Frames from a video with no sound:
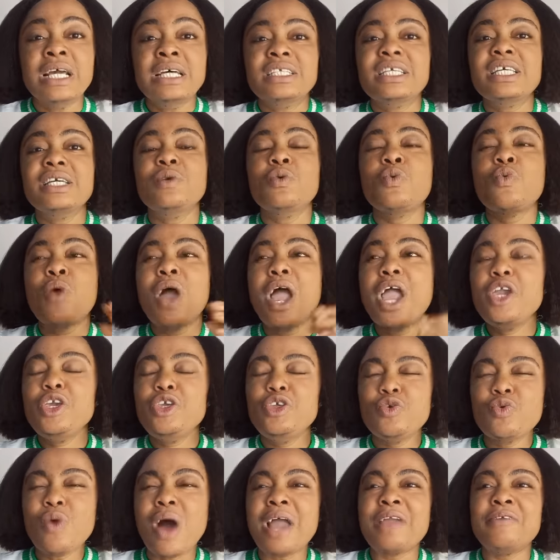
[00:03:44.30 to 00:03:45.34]
See,
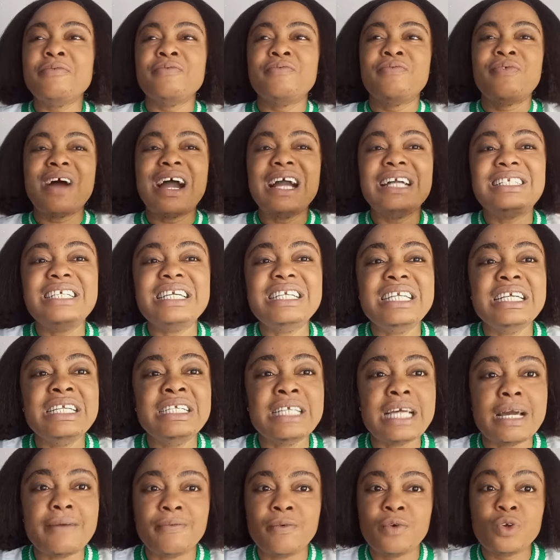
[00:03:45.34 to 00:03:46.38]
when you are inviting the
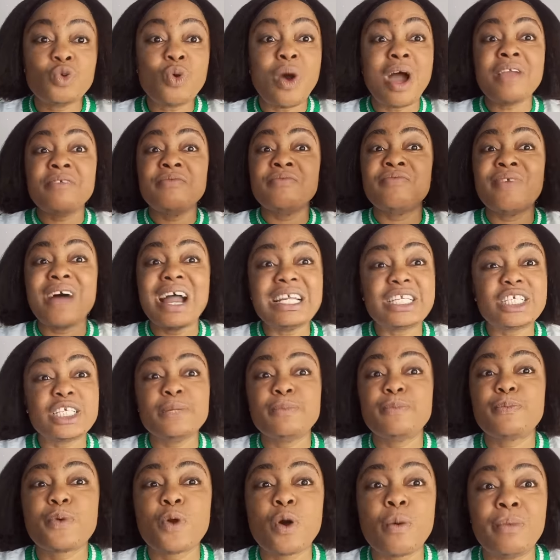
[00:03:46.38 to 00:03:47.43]
devil, you are
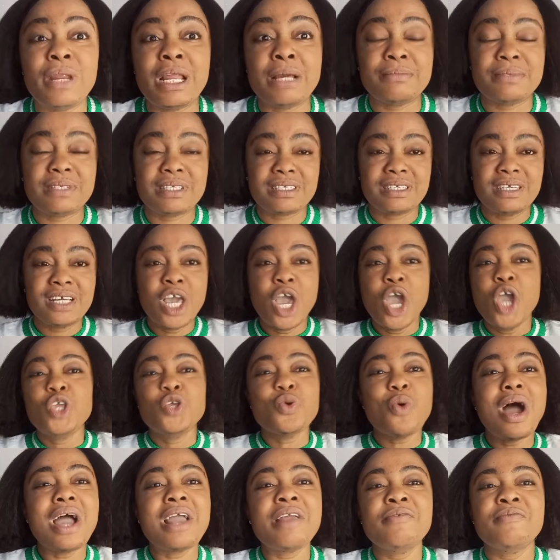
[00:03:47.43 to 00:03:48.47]
inviting problems.
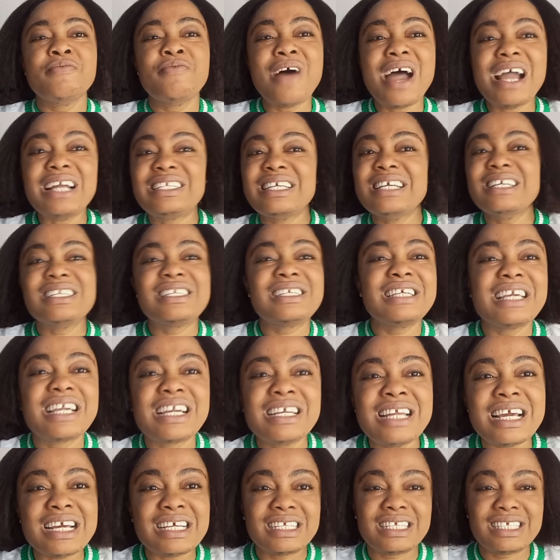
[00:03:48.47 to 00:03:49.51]
You are inviting
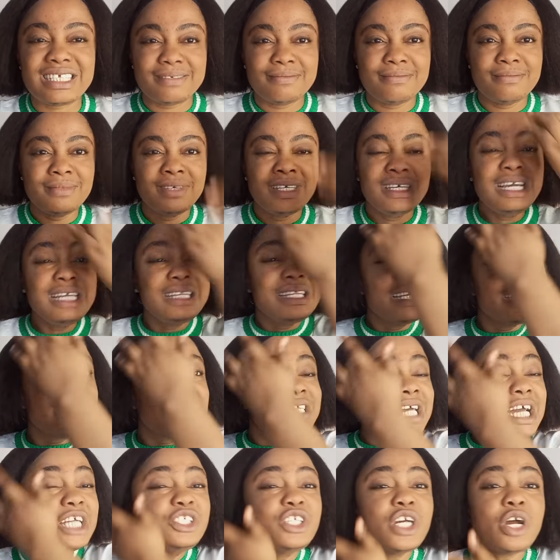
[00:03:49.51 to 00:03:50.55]
sickness. It is
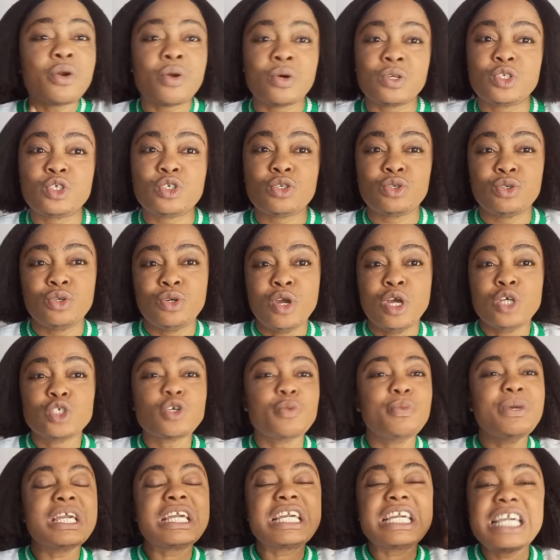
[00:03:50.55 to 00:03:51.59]
dangerous.
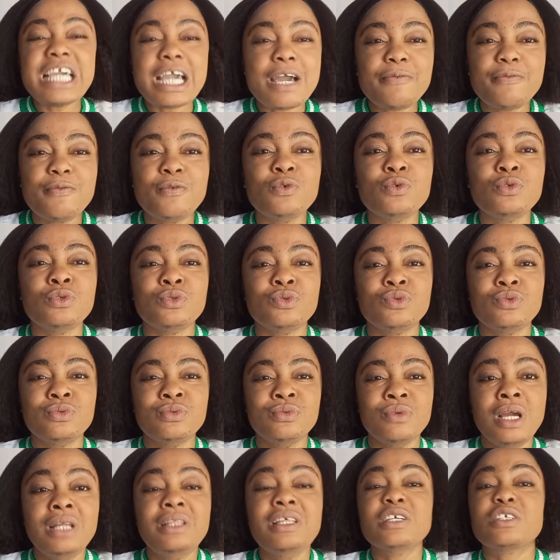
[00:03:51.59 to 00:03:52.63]
So be careful.
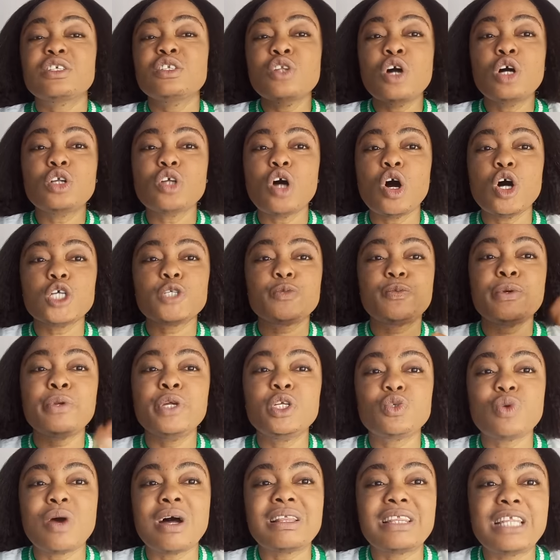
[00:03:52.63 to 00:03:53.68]
It is not all
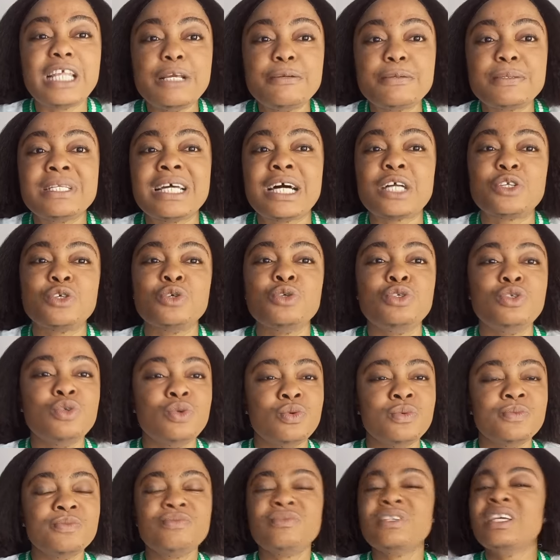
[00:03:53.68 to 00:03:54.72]
spiritual things that you
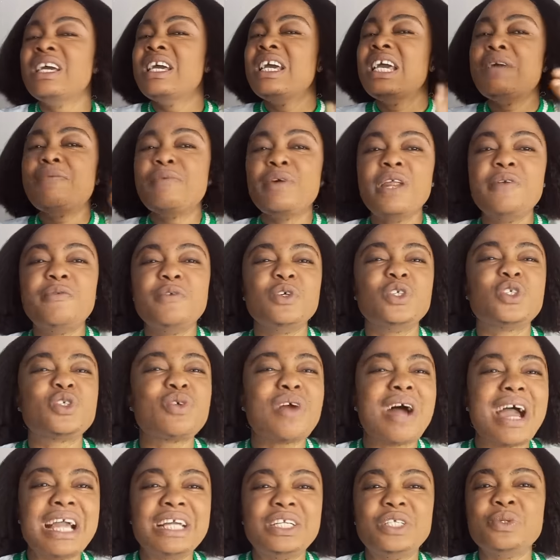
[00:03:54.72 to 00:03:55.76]
do. Even if you
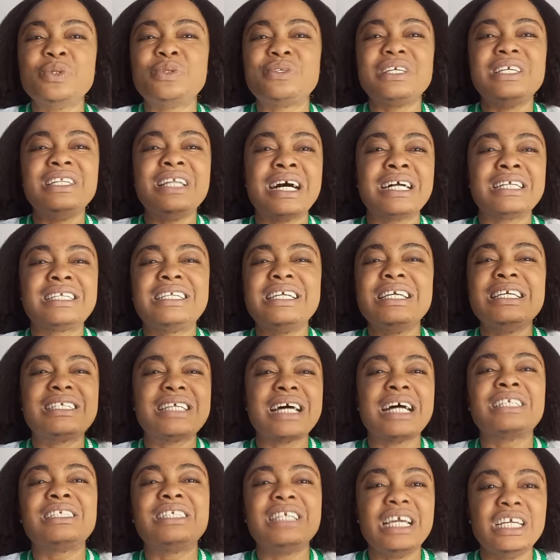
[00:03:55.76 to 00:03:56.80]
try it, you see that
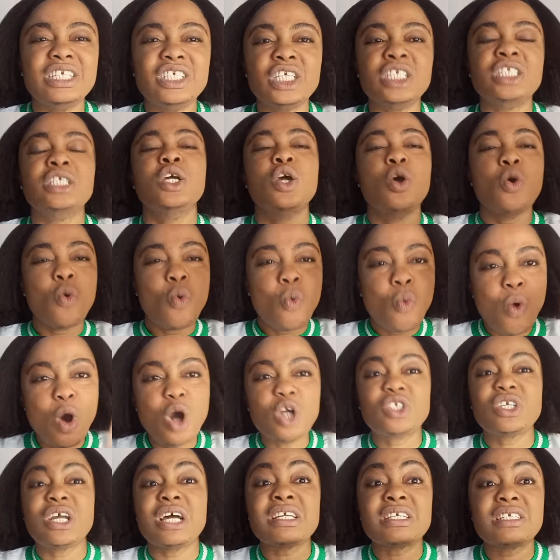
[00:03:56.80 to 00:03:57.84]
things are changing.
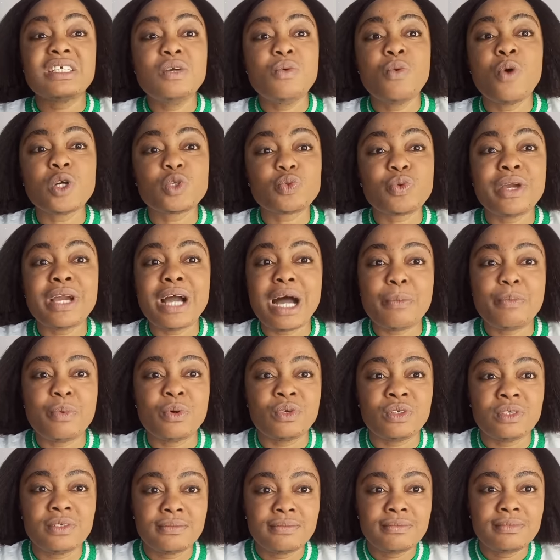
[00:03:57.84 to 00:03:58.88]
Watch and see what will
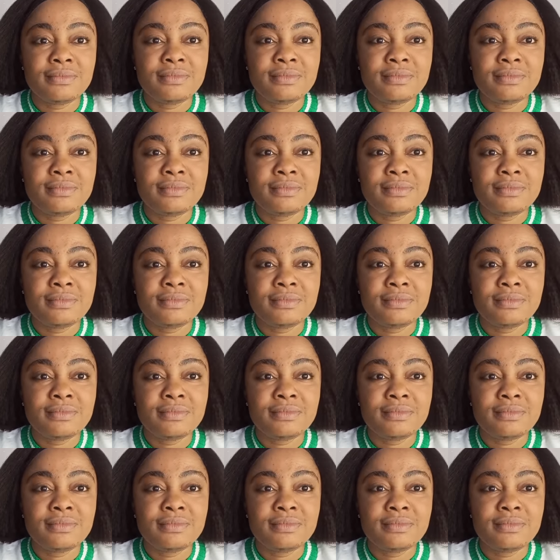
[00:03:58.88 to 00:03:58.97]
happen.